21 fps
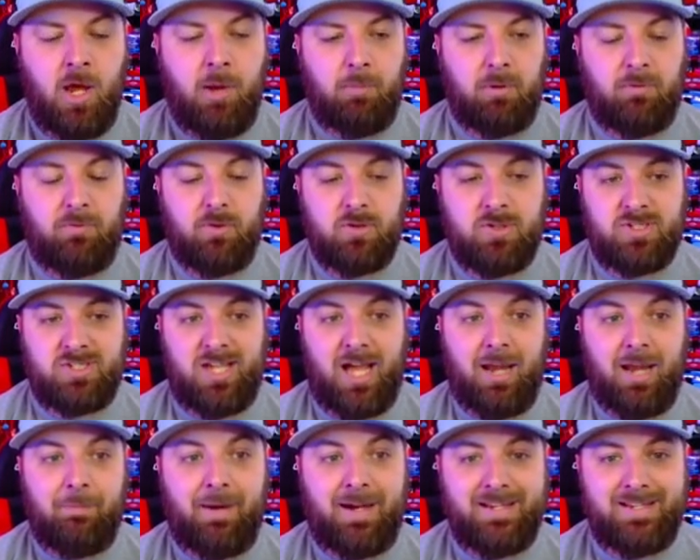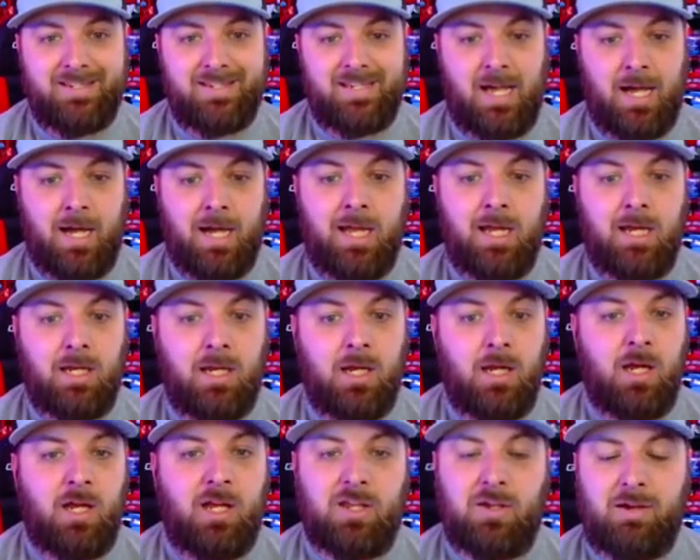If they're side by side,
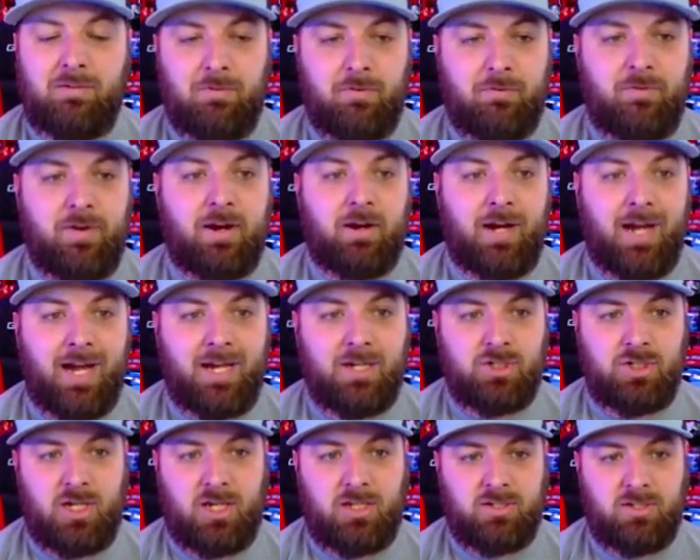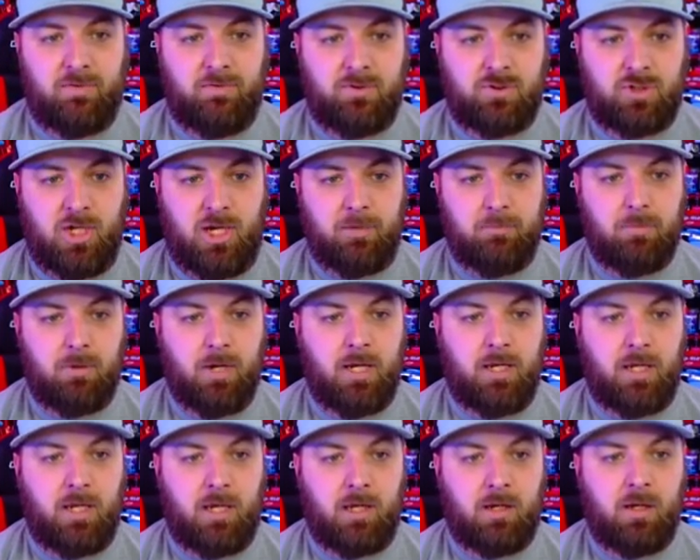you have a very high chance of the chain
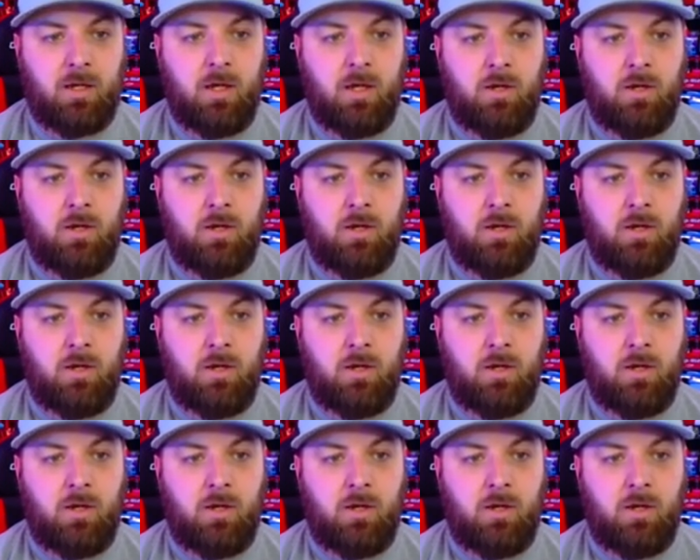breaking.